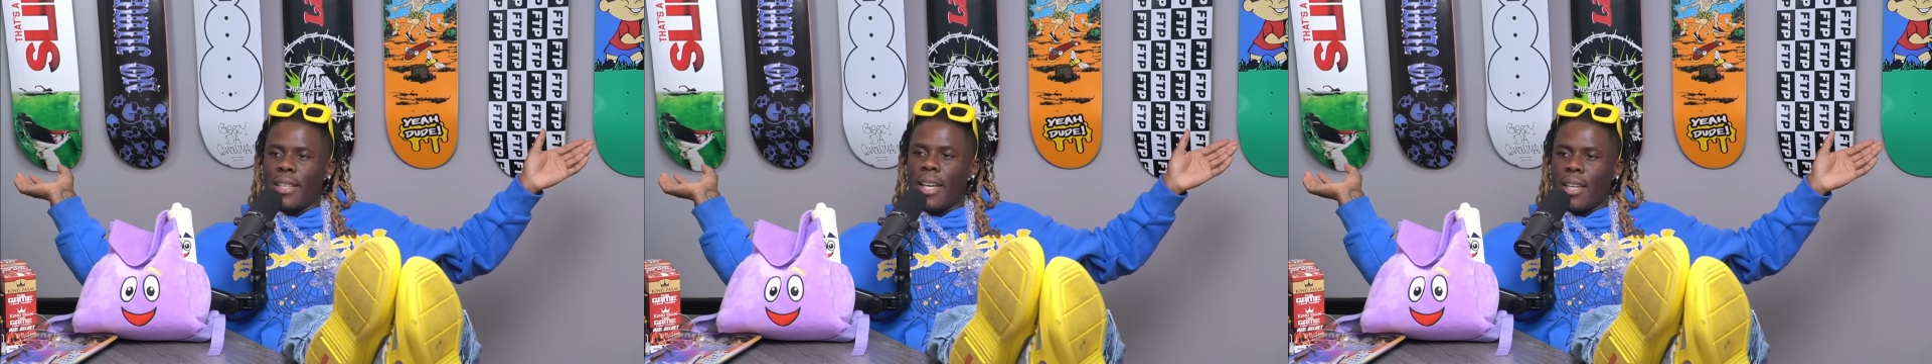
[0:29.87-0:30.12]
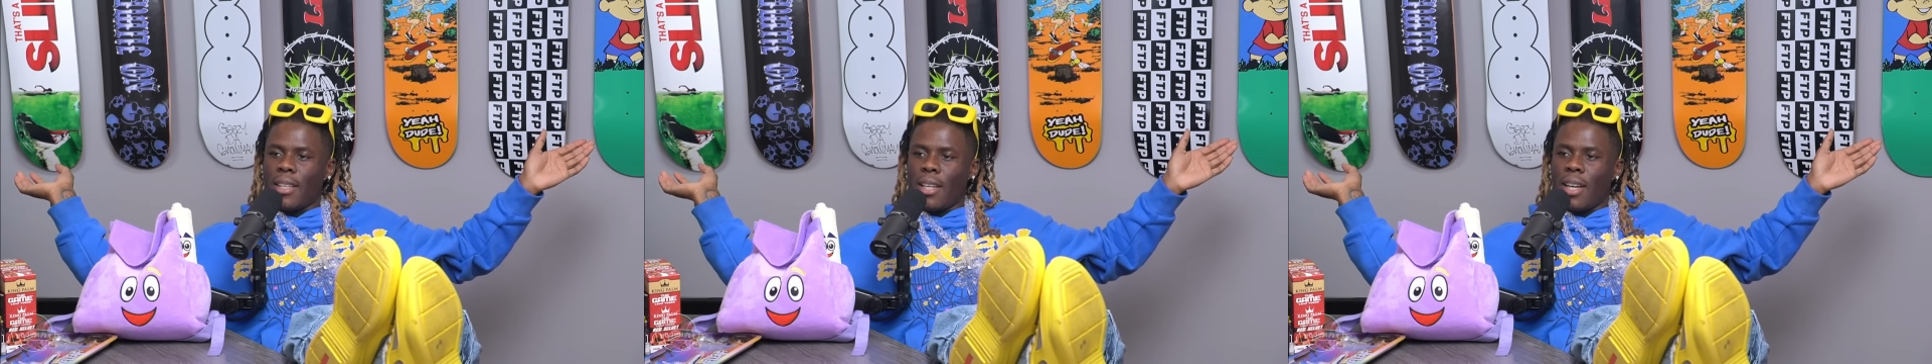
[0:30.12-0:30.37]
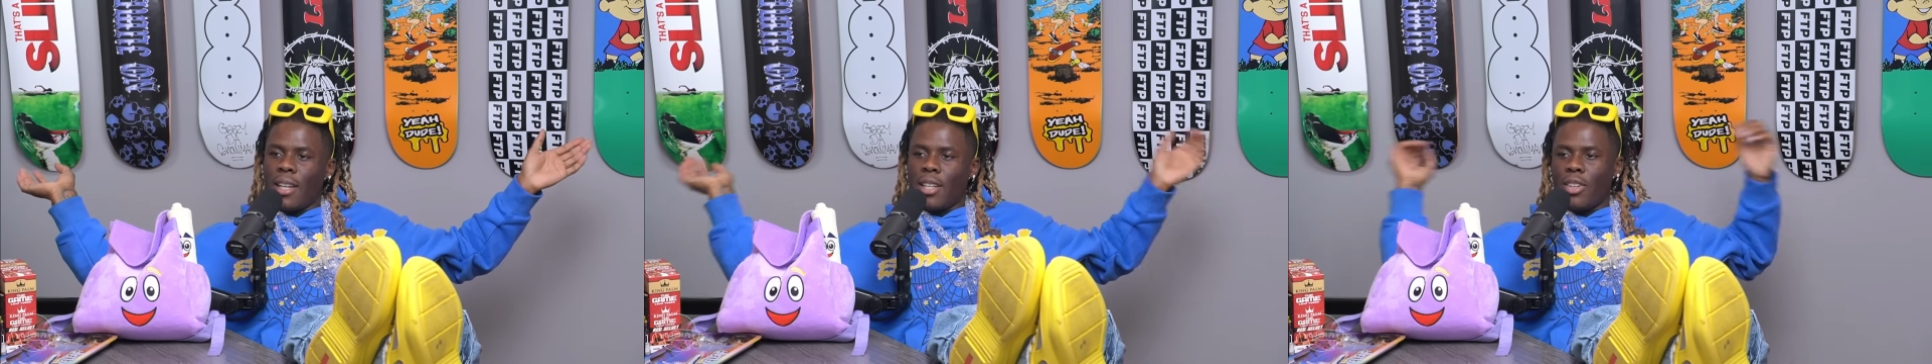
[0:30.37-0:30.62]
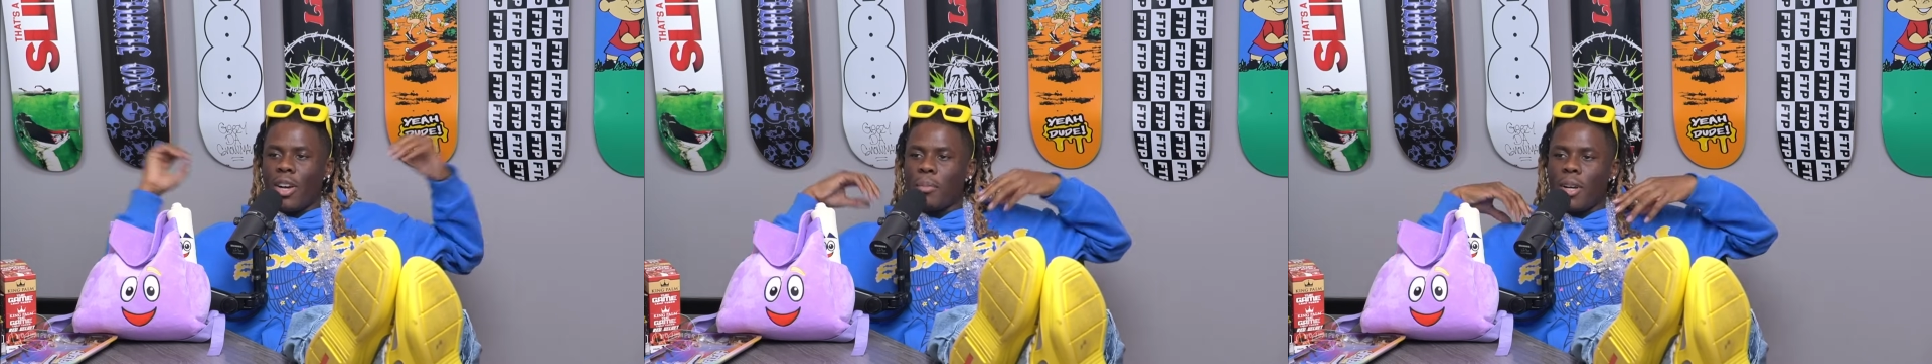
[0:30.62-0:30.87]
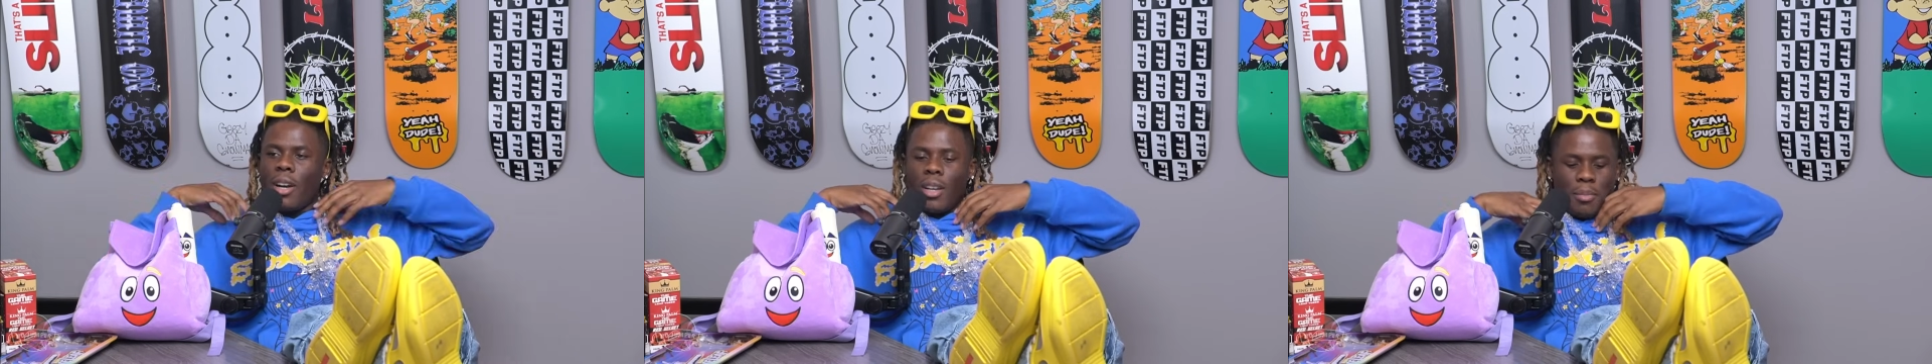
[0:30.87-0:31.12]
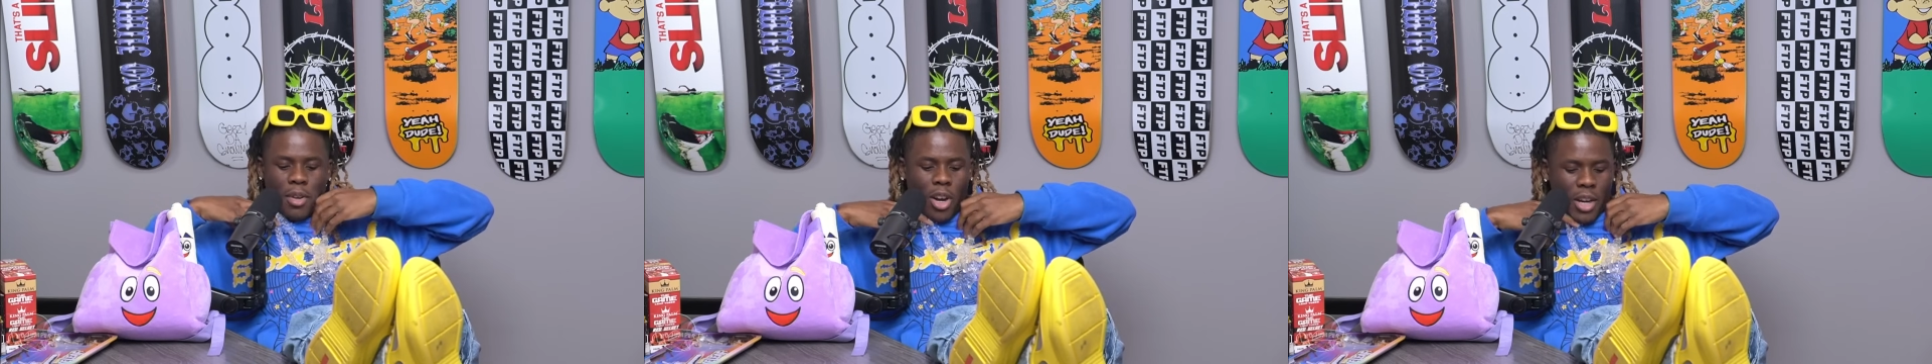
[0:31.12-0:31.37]
Like, I know I'm a
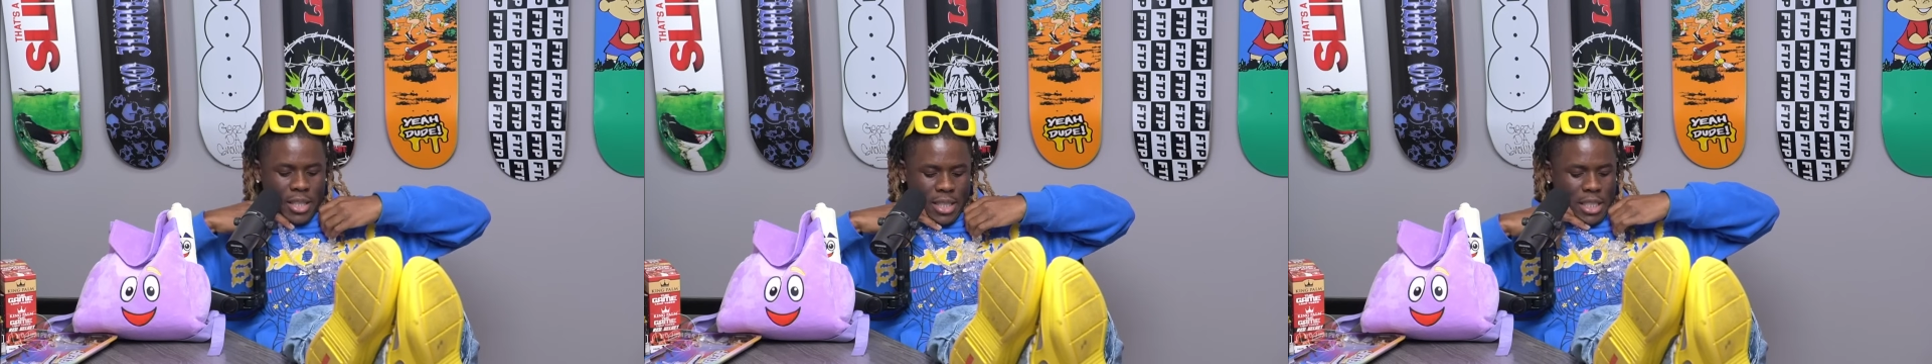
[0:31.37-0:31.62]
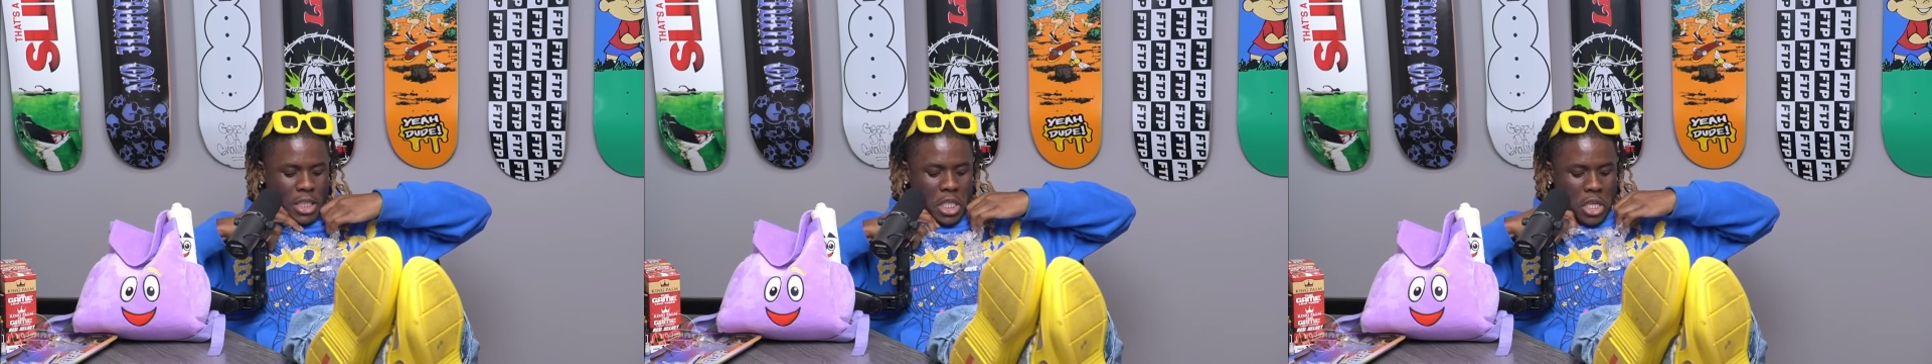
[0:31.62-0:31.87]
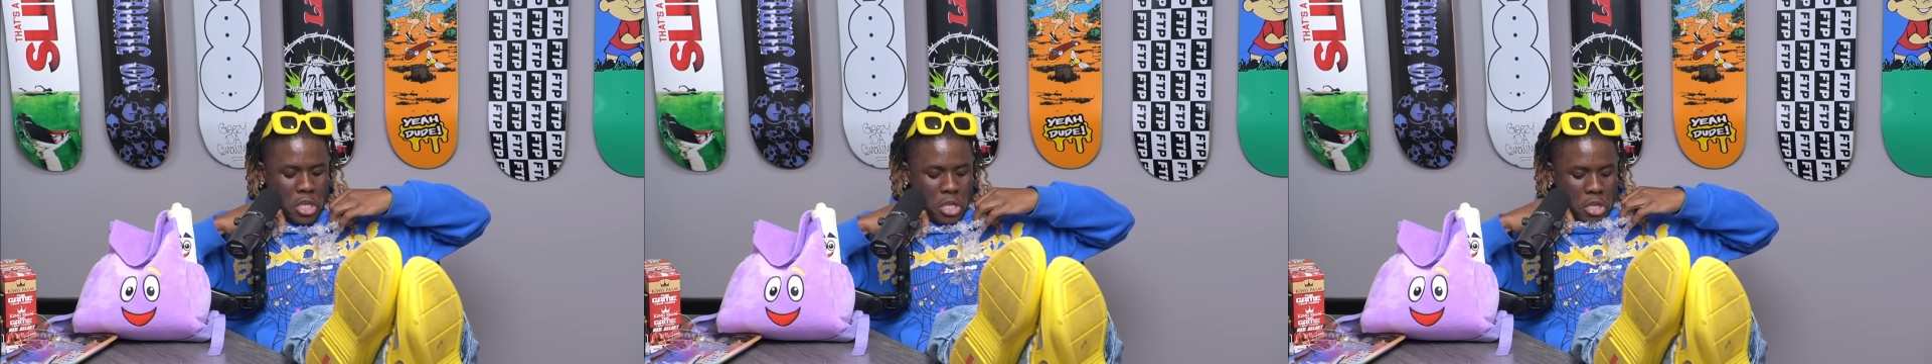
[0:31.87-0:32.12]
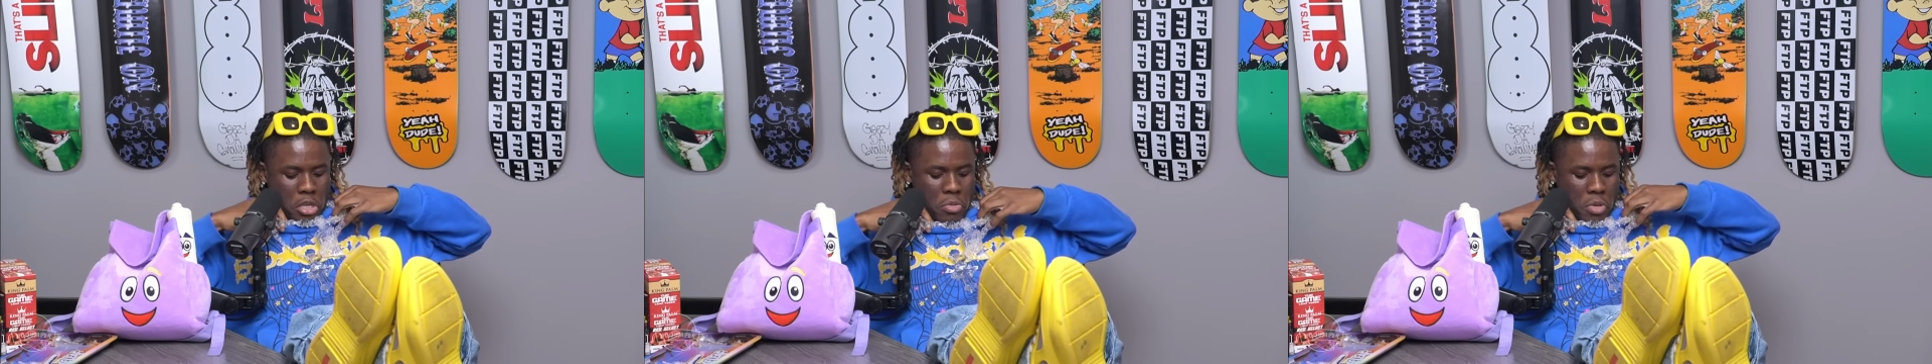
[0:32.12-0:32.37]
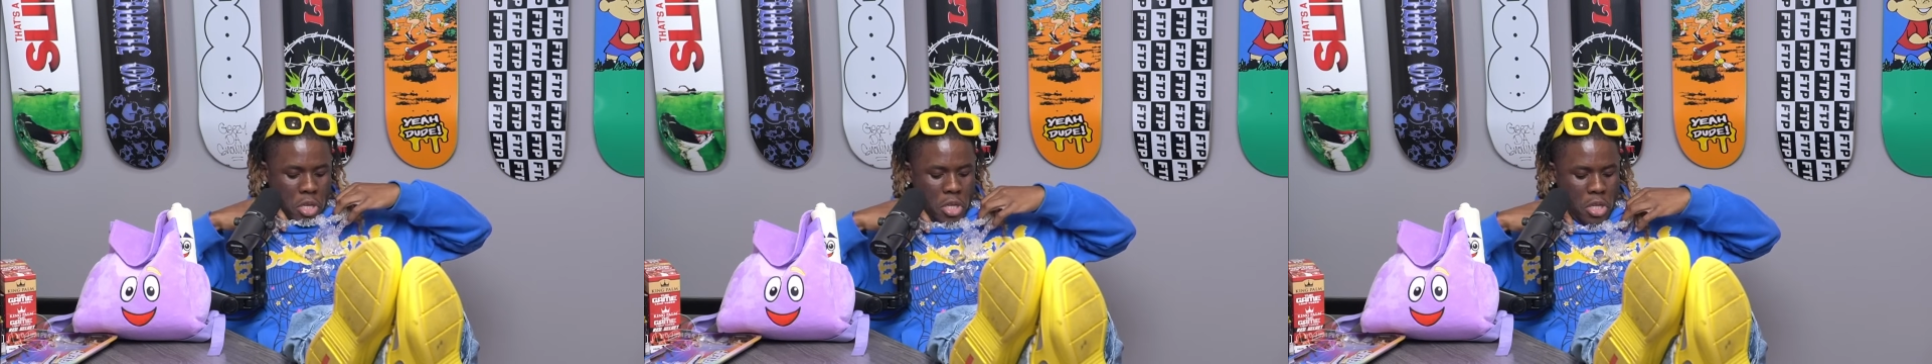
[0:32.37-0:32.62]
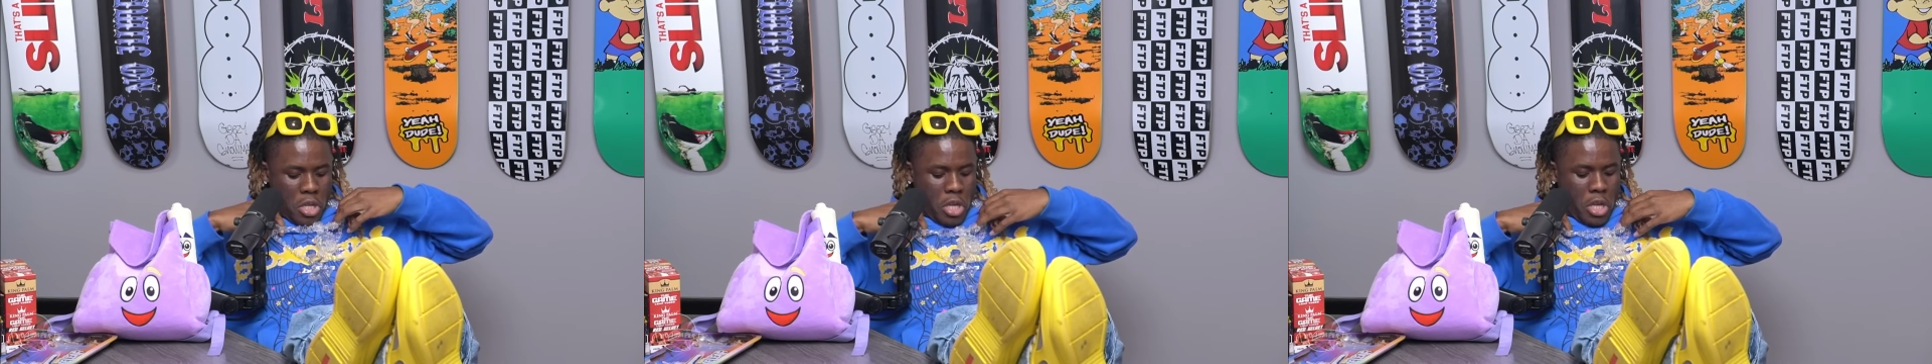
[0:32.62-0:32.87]
I'm an artist and shit, you know what I mean?
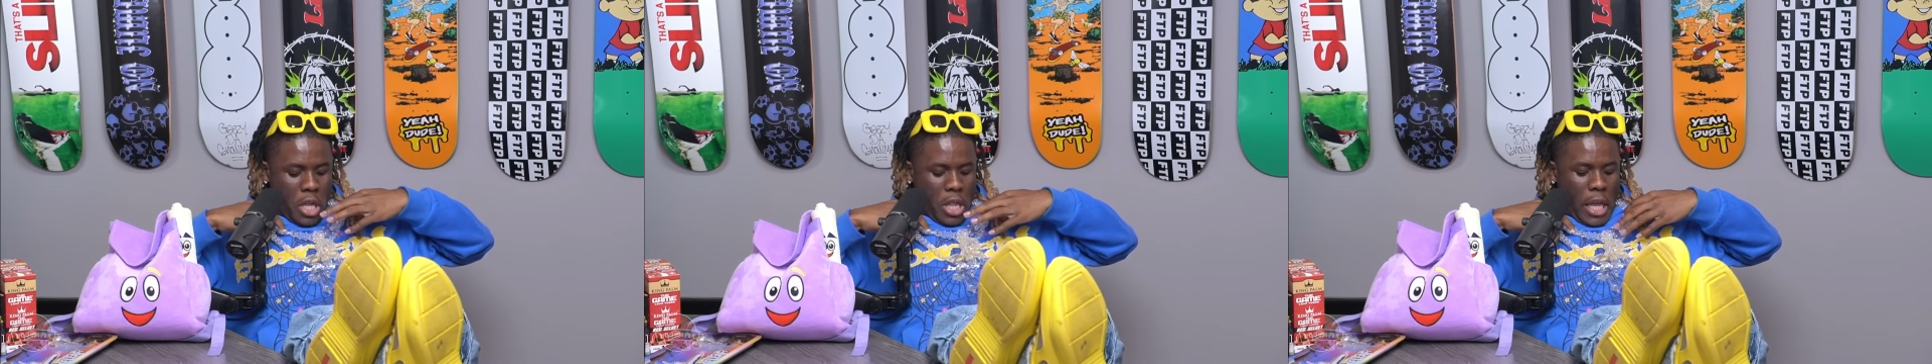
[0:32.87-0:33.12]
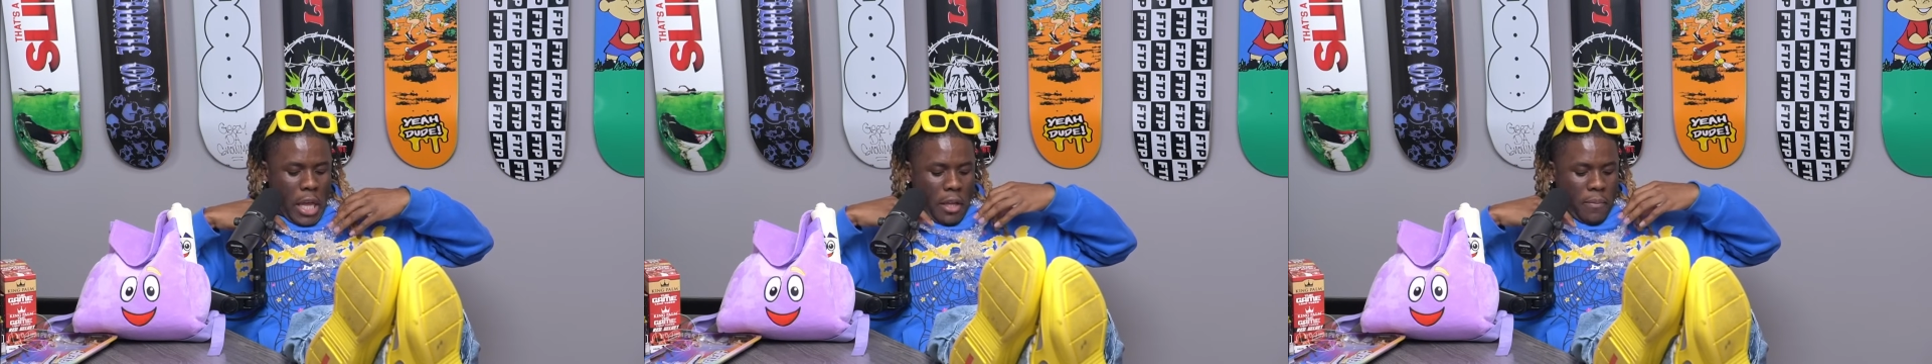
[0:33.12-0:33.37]
Like,